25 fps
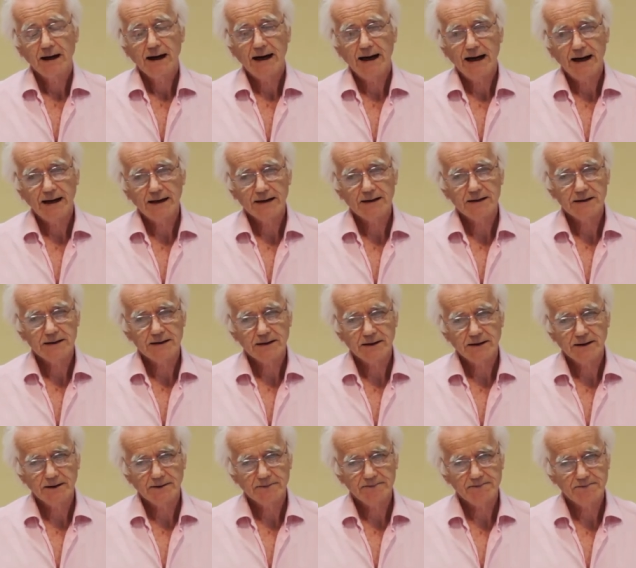And
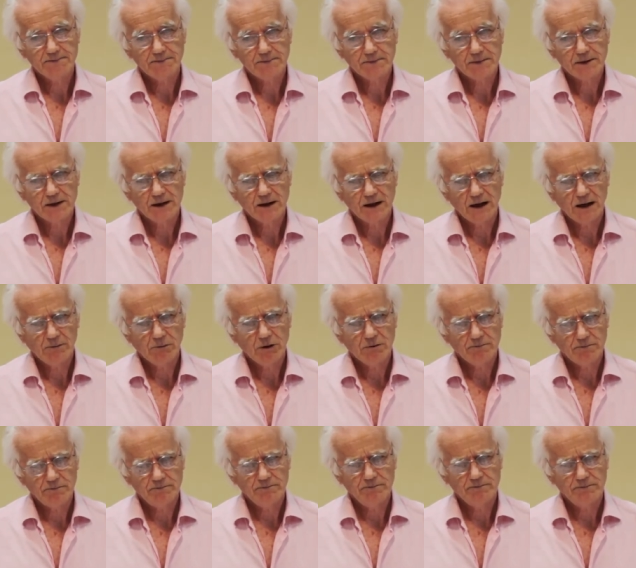I
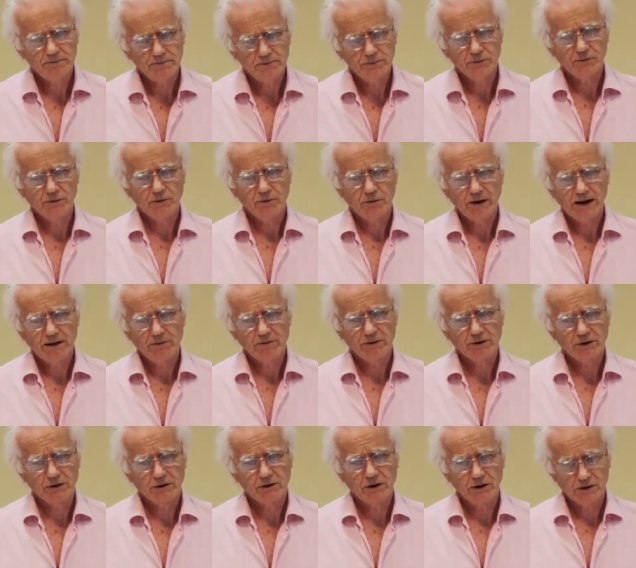won't bore you how
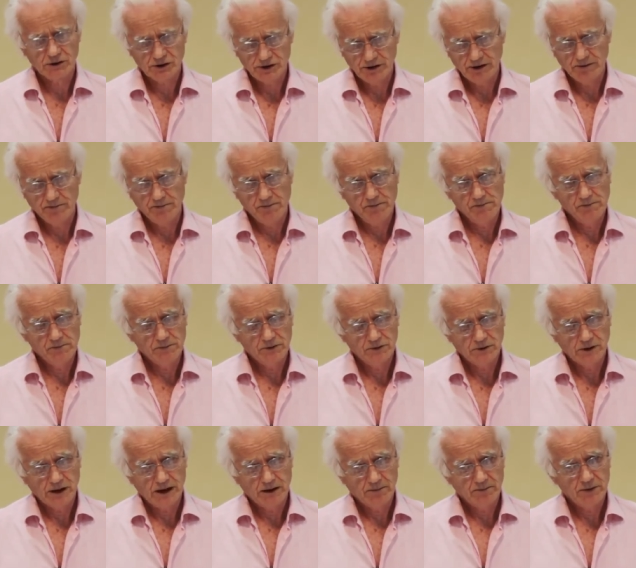you got to
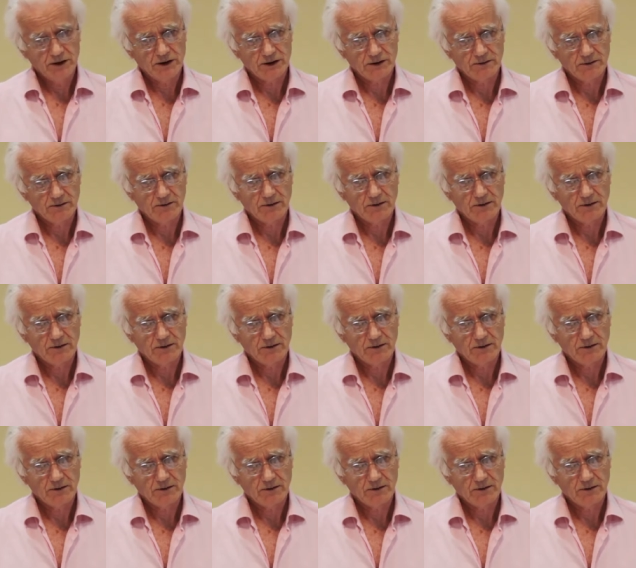there, but